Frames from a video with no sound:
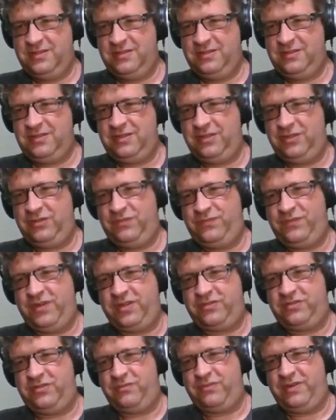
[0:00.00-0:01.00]
to use
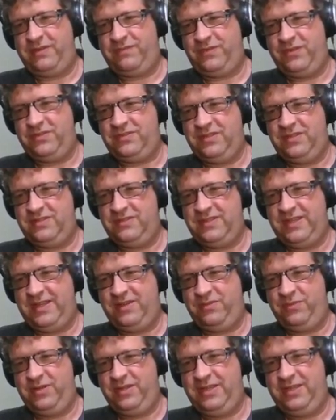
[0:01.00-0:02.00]
function references
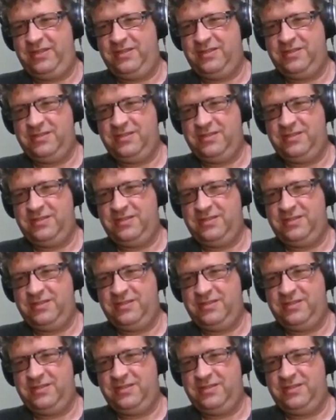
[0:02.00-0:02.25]
that way.